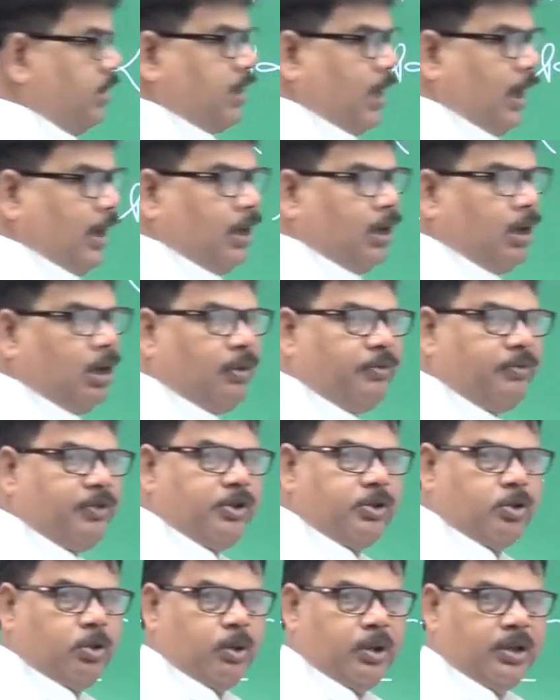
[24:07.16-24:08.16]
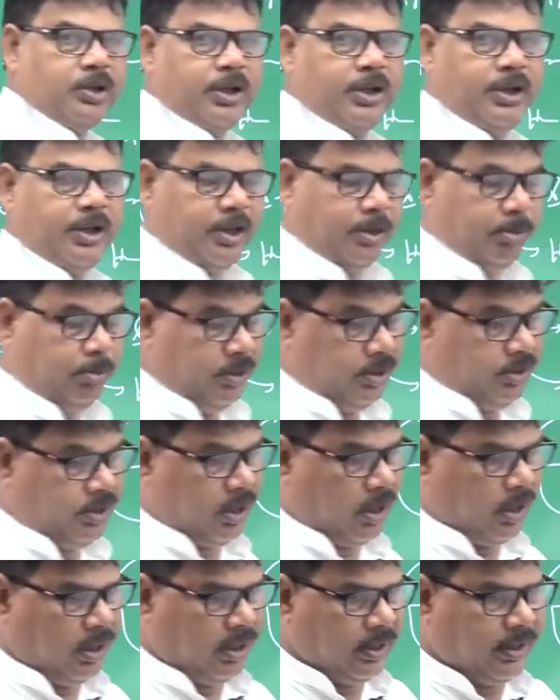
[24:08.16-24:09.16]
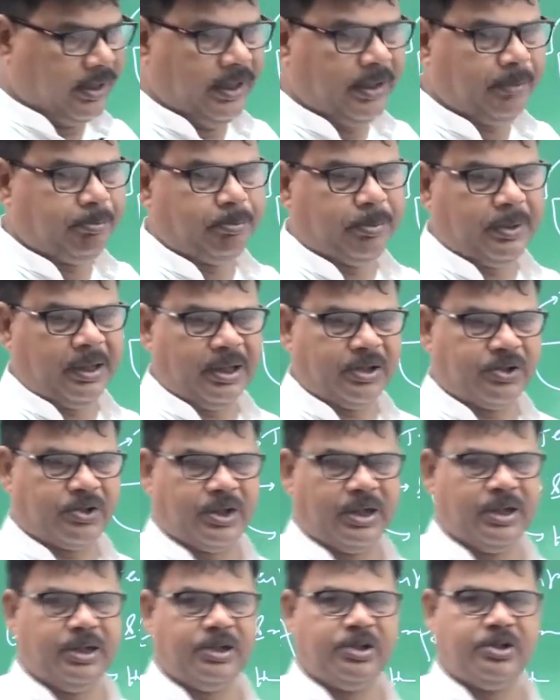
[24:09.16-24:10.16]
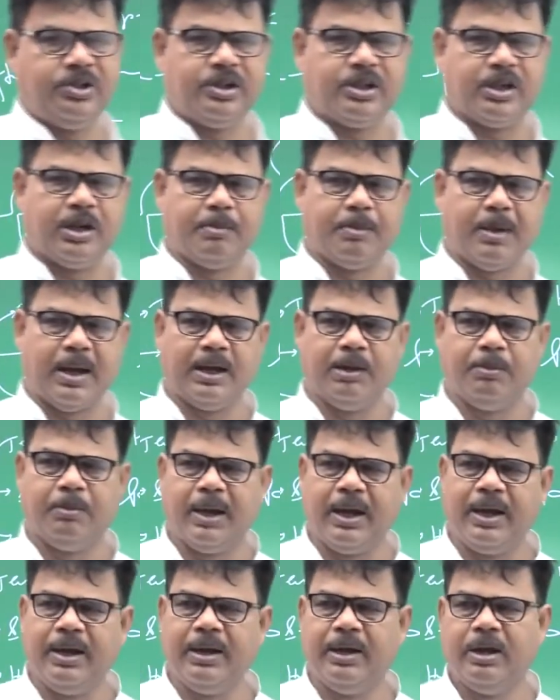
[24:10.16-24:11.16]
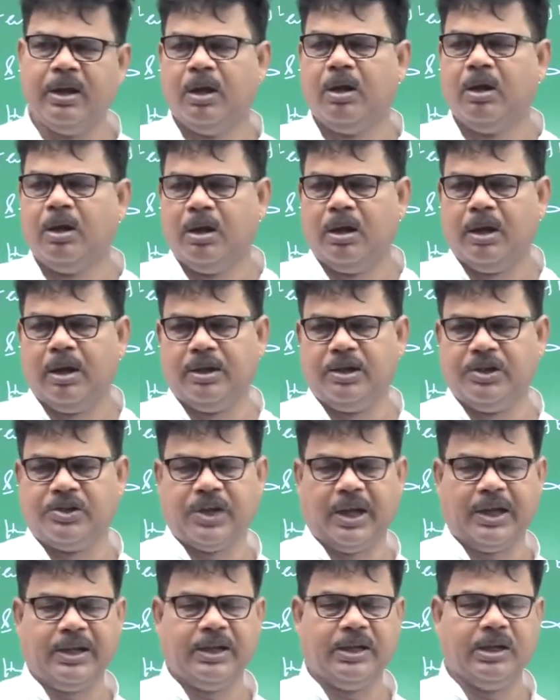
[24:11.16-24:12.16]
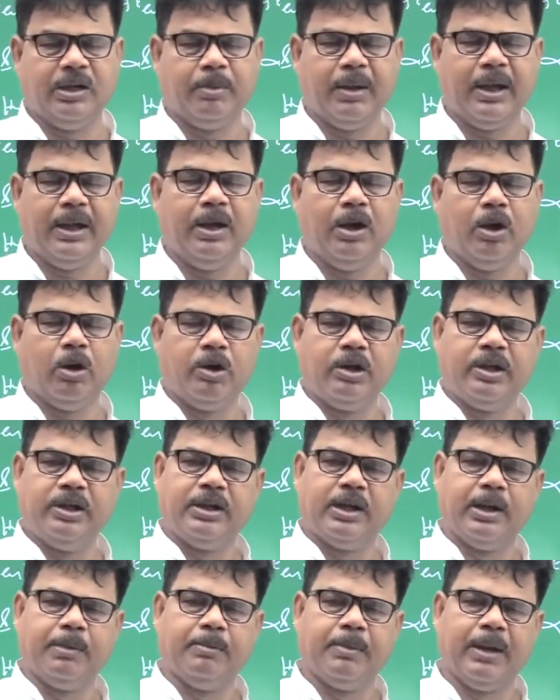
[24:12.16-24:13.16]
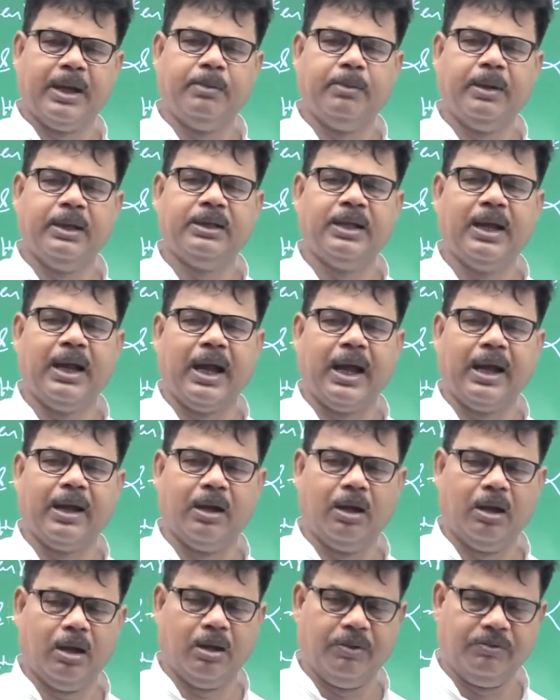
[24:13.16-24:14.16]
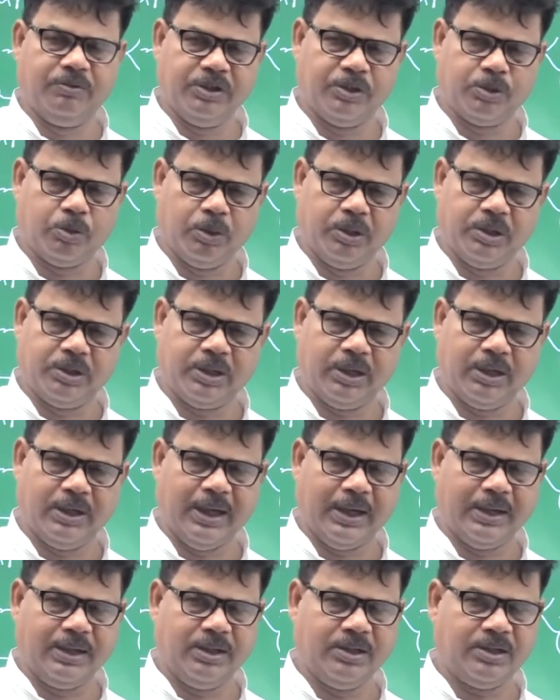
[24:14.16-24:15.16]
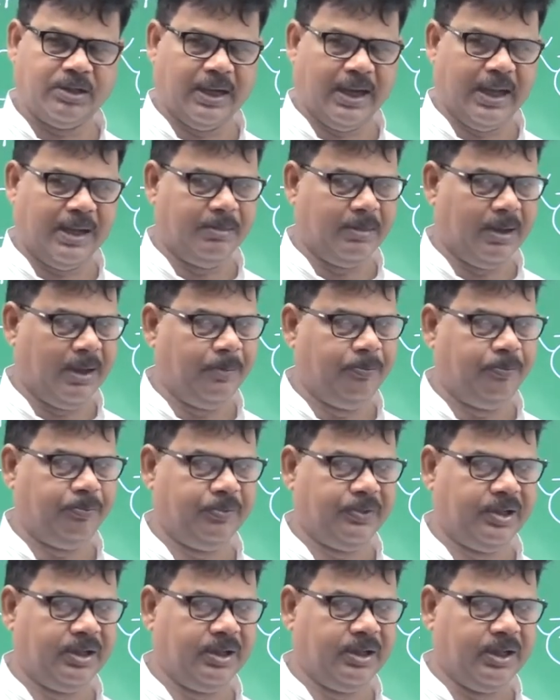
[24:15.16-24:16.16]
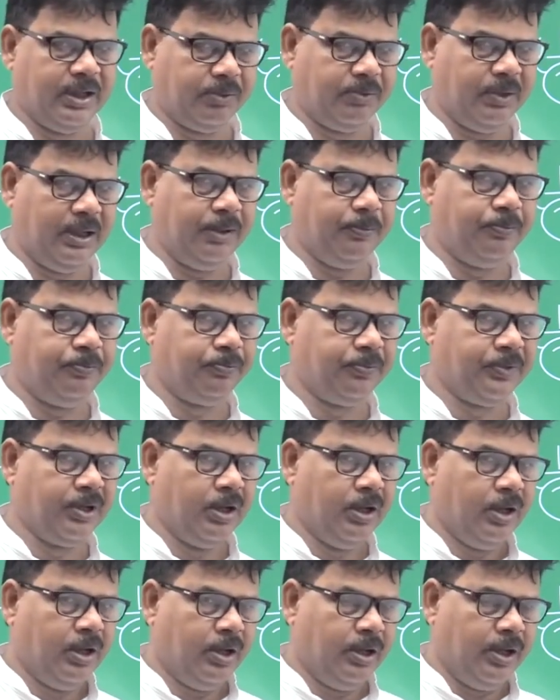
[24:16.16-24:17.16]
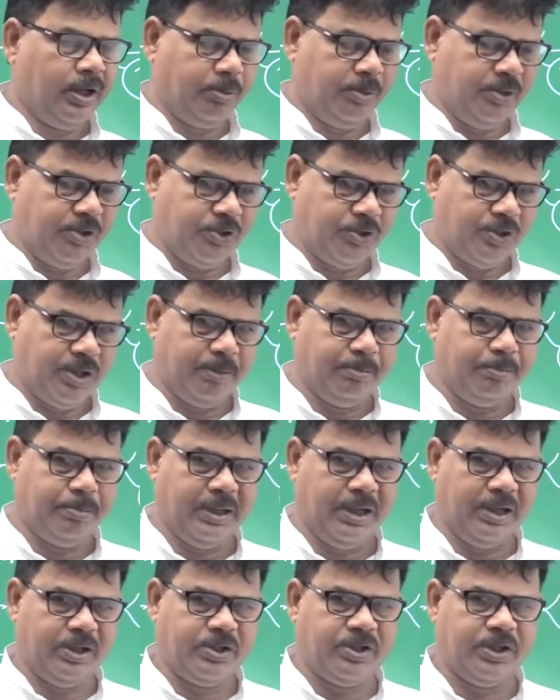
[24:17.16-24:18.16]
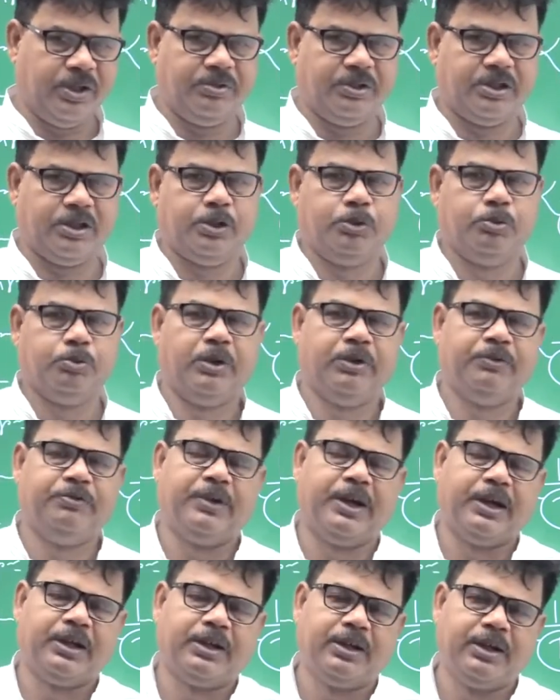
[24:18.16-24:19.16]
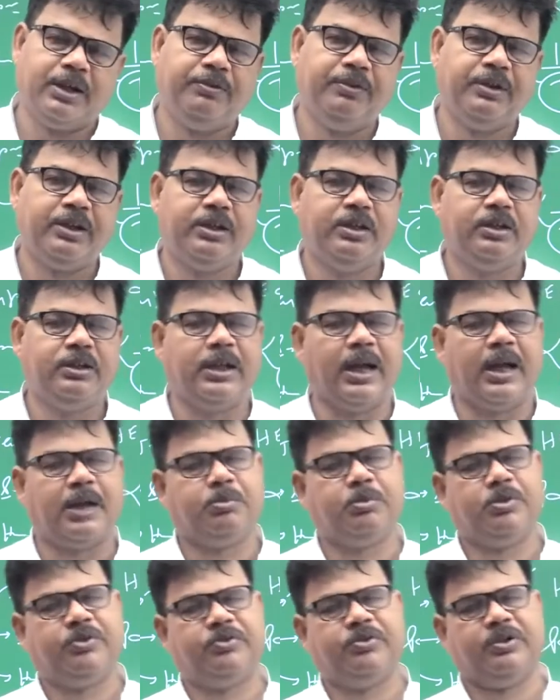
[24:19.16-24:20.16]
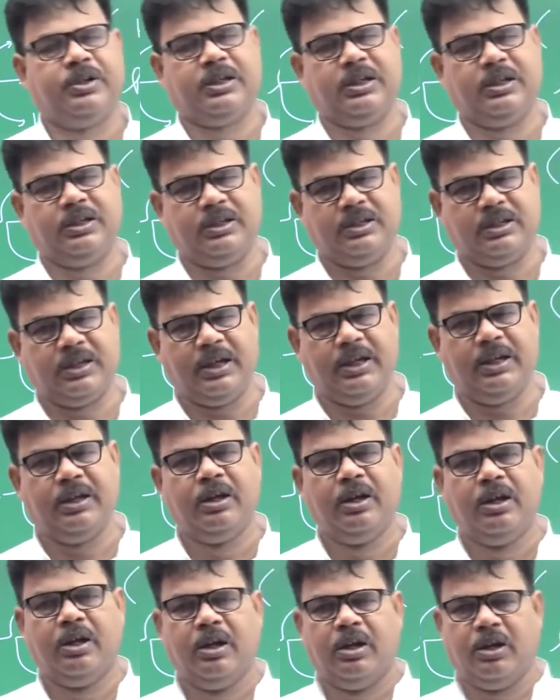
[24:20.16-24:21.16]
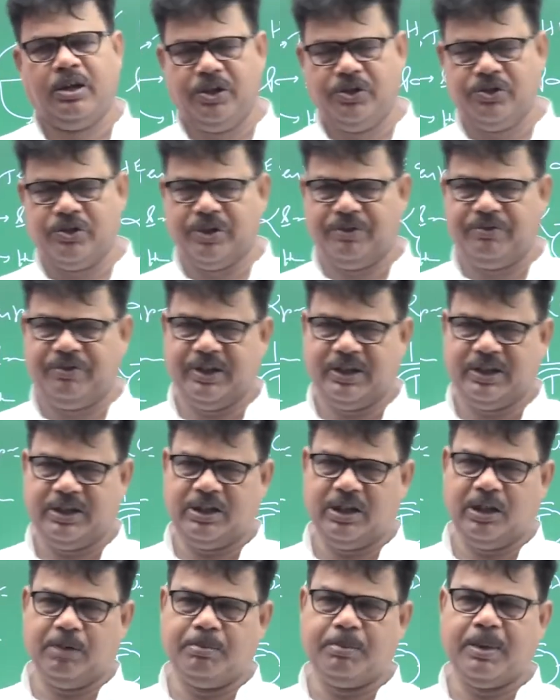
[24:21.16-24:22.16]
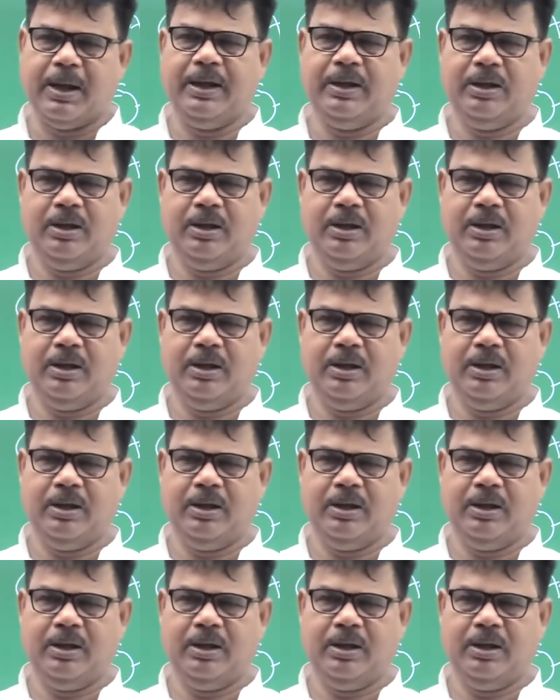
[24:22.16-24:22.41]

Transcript: angle of insolation. It means again pressure is determined by the angle of insolation, that is climate. Getting well? It means temperature, which is one factor affecting the atmospheric condition, is affected by